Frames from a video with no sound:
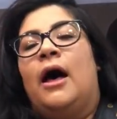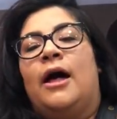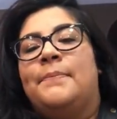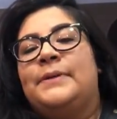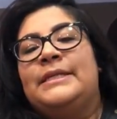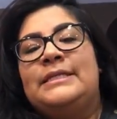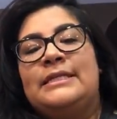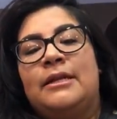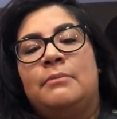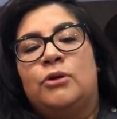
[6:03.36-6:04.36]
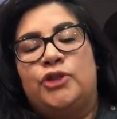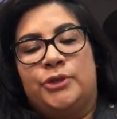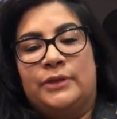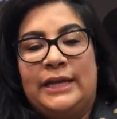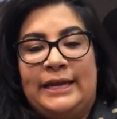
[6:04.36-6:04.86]
Um, but this is an
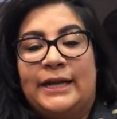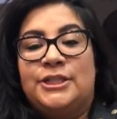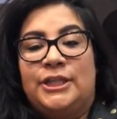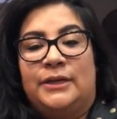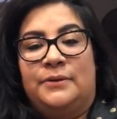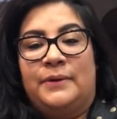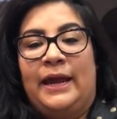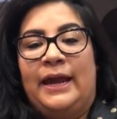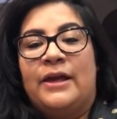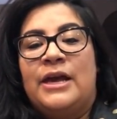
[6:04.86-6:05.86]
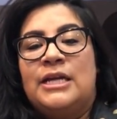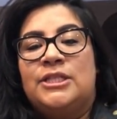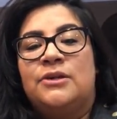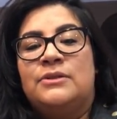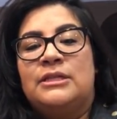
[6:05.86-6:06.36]
emotional connection, okay?
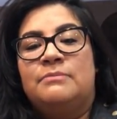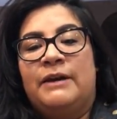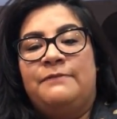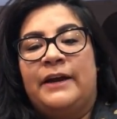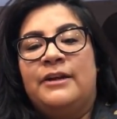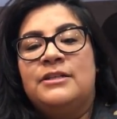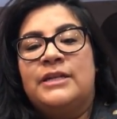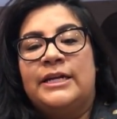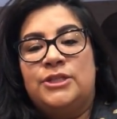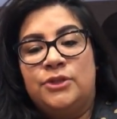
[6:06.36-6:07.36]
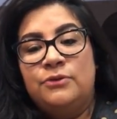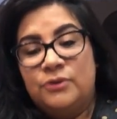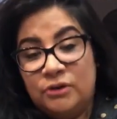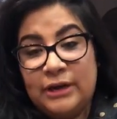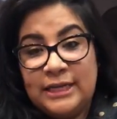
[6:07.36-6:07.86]
So my fire signs, you
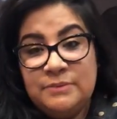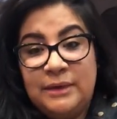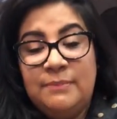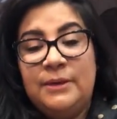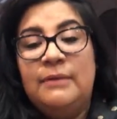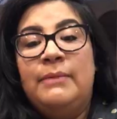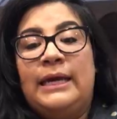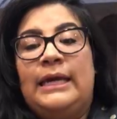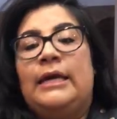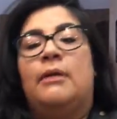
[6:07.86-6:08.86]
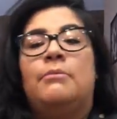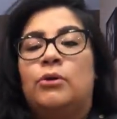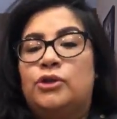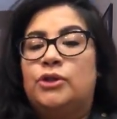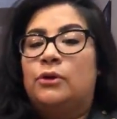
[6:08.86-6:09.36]
you guys may be making
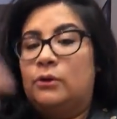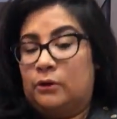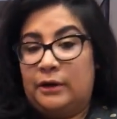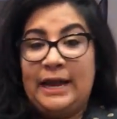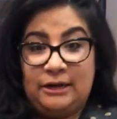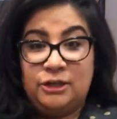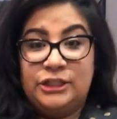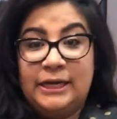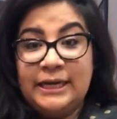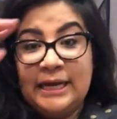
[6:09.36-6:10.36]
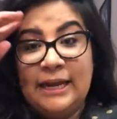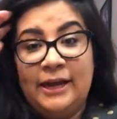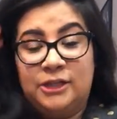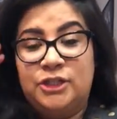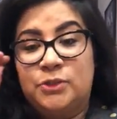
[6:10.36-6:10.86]
emotional or energetic
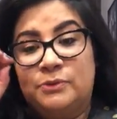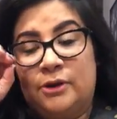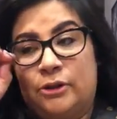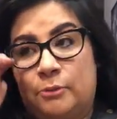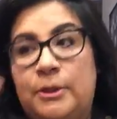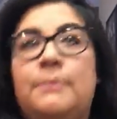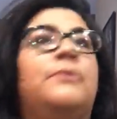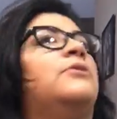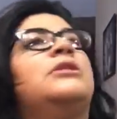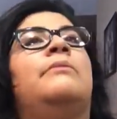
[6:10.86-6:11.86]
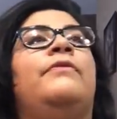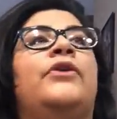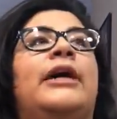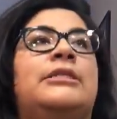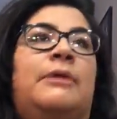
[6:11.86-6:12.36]
connections with other people. Some of you
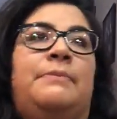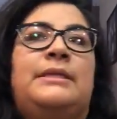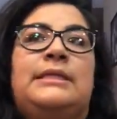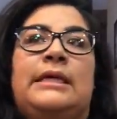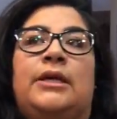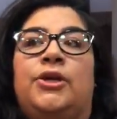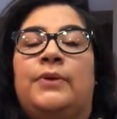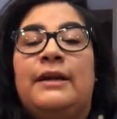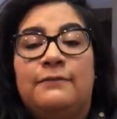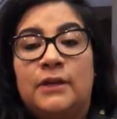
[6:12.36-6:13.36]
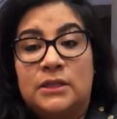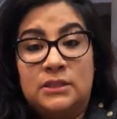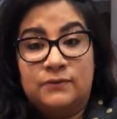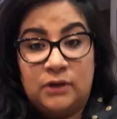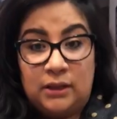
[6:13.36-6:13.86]
guys might be seeing a new influx
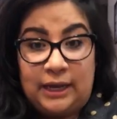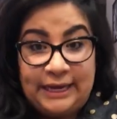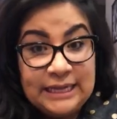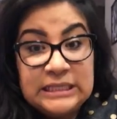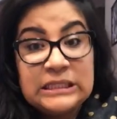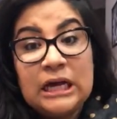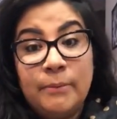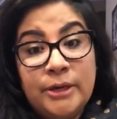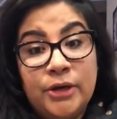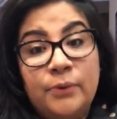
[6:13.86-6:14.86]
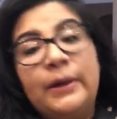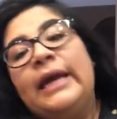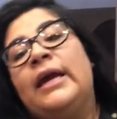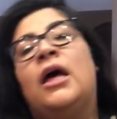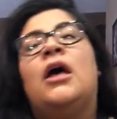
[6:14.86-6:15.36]
of clients coming your
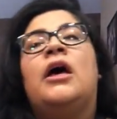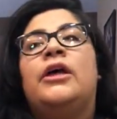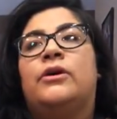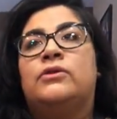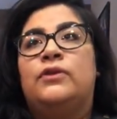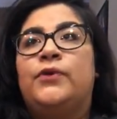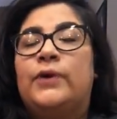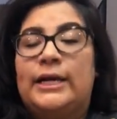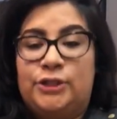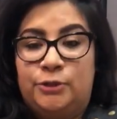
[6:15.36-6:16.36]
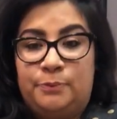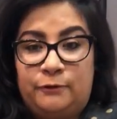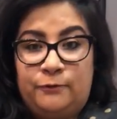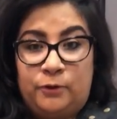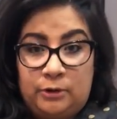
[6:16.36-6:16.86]
way. Those of you guys who
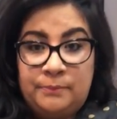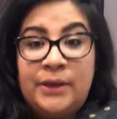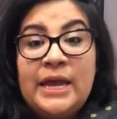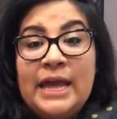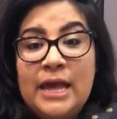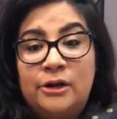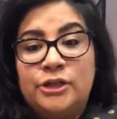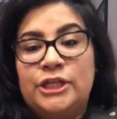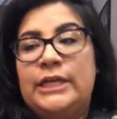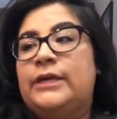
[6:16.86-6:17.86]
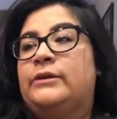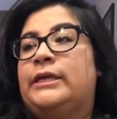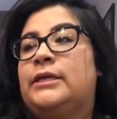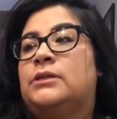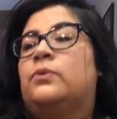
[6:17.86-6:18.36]
perform energy
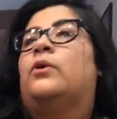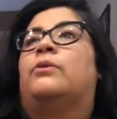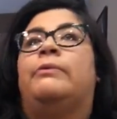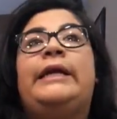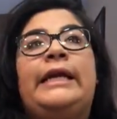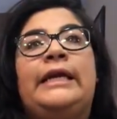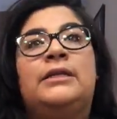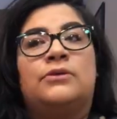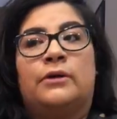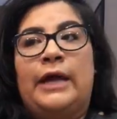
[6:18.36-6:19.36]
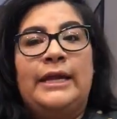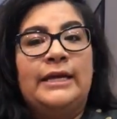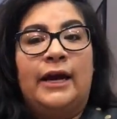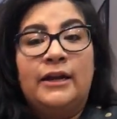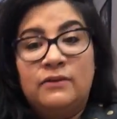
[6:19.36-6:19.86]
healings or readings or any
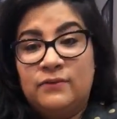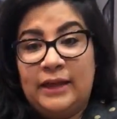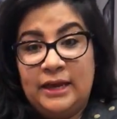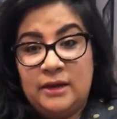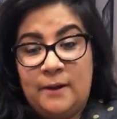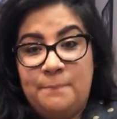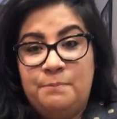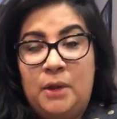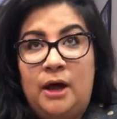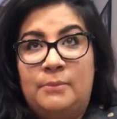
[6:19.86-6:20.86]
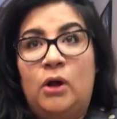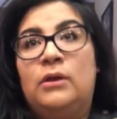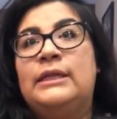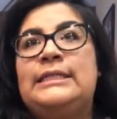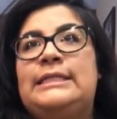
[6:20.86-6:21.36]
kind of like um,
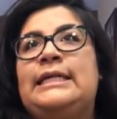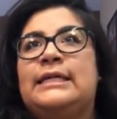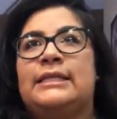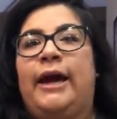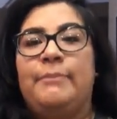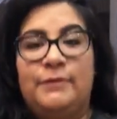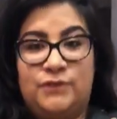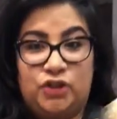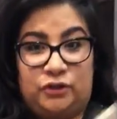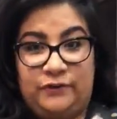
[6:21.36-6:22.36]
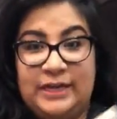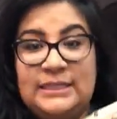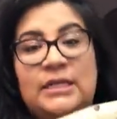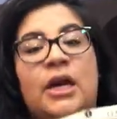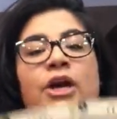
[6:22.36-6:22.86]
holistic type of
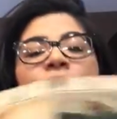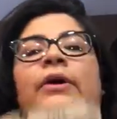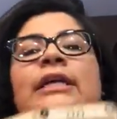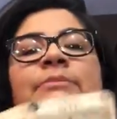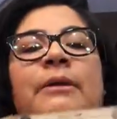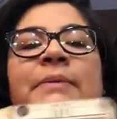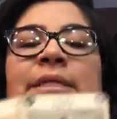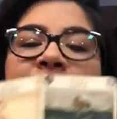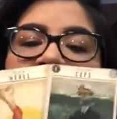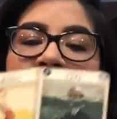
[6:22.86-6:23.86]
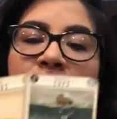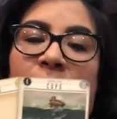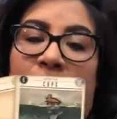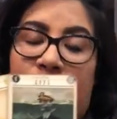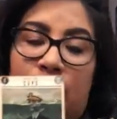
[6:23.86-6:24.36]
service, you guys might be seeing a
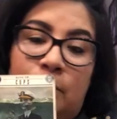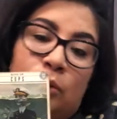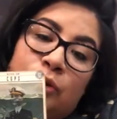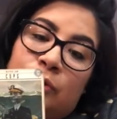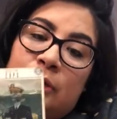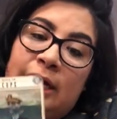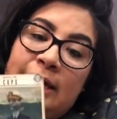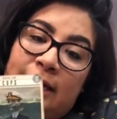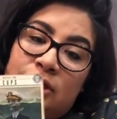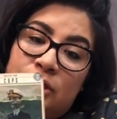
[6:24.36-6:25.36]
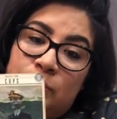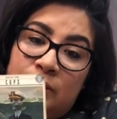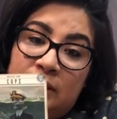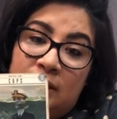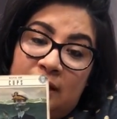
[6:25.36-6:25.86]
lot of emotional connections
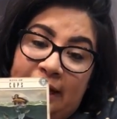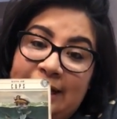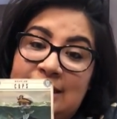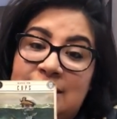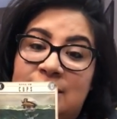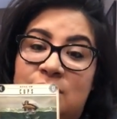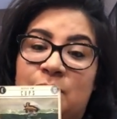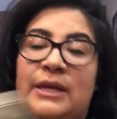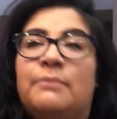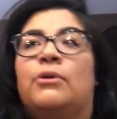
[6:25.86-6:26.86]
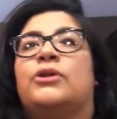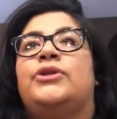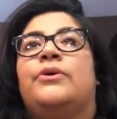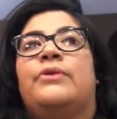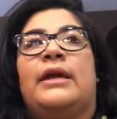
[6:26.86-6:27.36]
with the clients this week more
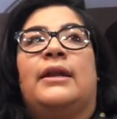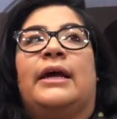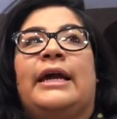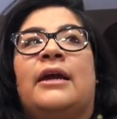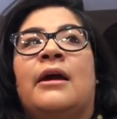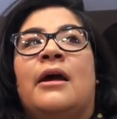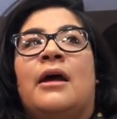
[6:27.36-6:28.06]
so than like